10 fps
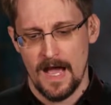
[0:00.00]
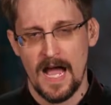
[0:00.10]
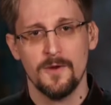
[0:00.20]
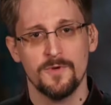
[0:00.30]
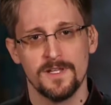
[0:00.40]

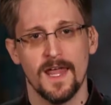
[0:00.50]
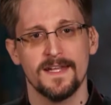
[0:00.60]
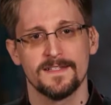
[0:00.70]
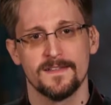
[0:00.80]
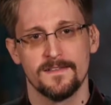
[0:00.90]
would
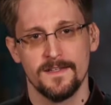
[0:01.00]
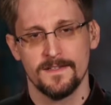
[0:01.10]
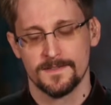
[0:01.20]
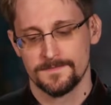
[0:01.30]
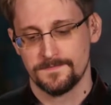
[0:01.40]
like to
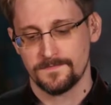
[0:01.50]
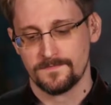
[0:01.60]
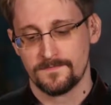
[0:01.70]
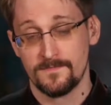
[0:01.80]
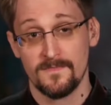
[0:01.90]
think,
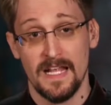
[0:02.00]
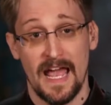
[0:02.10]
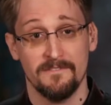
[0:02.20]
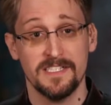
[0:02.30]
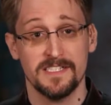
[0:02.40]

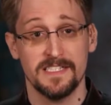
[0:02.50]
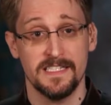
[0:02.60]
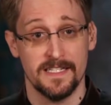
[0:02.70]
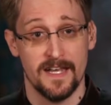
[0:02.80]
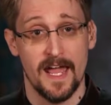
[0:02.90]
having
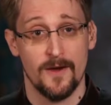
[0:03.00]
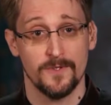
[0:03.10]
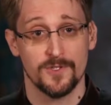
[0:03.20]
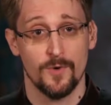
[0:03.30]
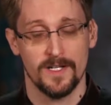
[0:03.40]
seen now
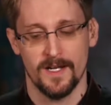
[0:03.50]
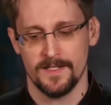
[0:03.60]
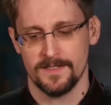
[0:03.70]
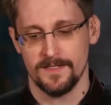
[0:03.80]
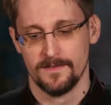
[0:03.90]
in
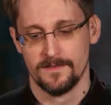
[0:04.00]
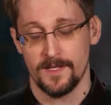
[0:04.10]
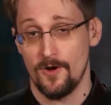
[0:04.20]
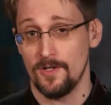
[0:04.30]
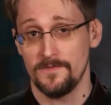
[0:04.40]
2019
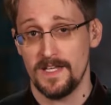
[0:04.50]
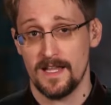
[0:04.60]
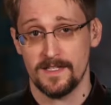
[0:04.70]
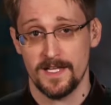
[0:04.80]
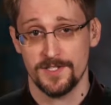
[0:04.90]
that all of the
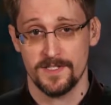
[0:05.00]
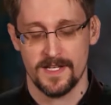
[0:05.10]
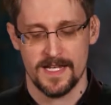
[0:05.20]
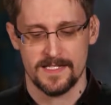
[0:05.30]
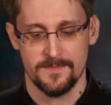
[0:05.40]
allegations
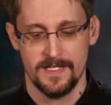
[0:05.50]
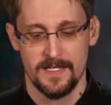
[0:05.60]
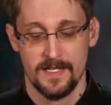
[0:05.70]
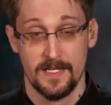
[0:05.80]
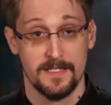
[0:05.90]
against me
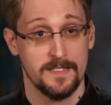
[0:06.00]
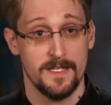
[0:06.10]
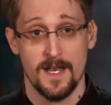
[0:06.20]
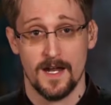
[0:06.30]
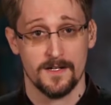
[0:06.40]

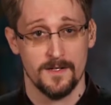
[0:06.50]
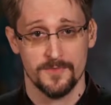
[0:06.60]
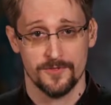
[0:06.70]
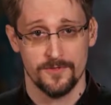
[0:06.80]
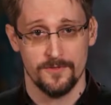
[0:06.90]
did not
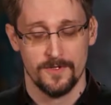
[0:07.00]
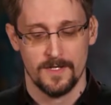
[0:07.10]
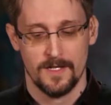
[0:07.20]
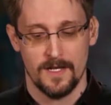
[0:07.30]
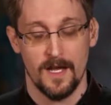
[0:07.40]
come true.
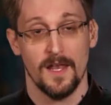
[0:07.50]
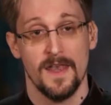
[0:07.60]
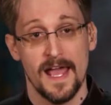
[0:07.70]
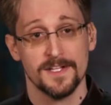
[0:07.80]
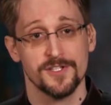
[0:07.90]

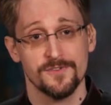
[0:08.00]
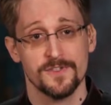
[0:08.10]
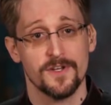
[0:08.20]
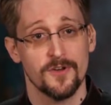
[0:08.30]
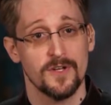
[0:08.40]
National
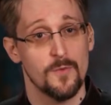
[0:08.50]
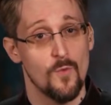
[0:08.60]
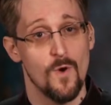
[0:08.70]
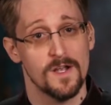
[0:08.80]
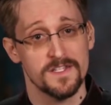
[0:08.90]
security
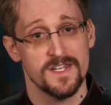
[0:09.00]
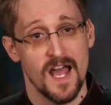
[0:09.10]
was